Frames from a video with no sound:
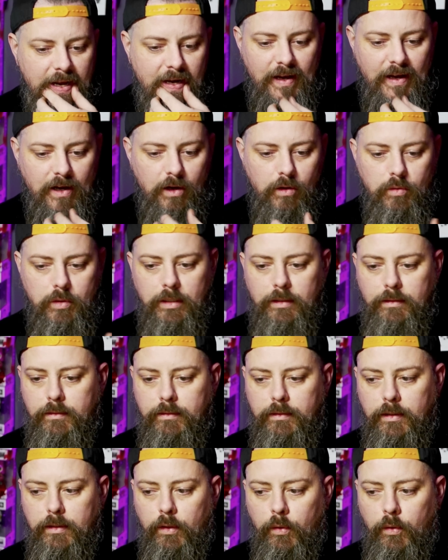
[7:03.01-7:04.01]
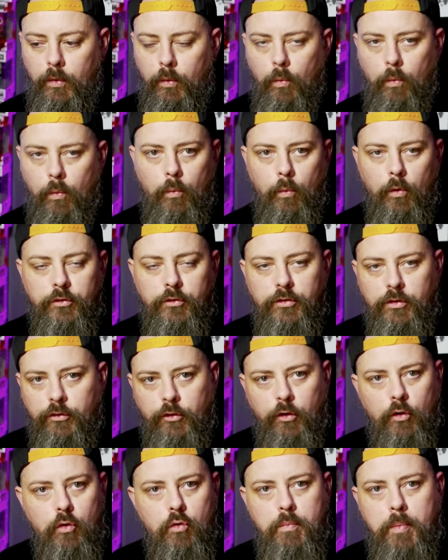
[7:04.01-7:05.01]
Now, was it
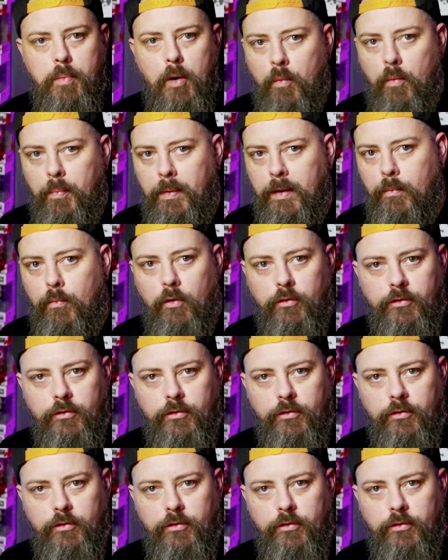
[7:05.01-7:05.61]
toe popping?